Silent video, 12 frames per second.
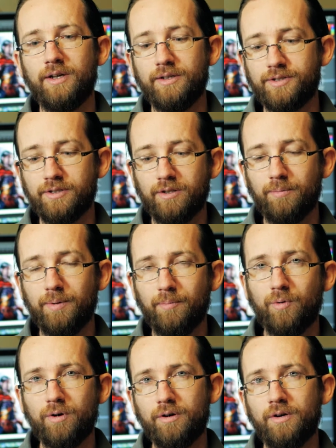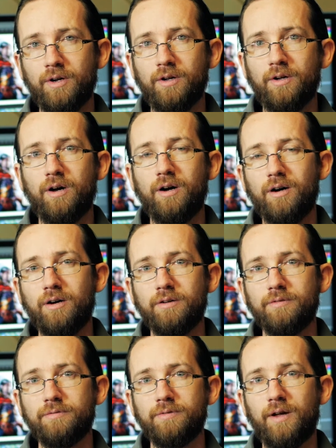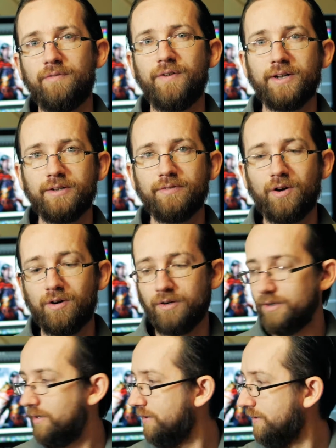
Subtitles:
it's a little bit more effective card.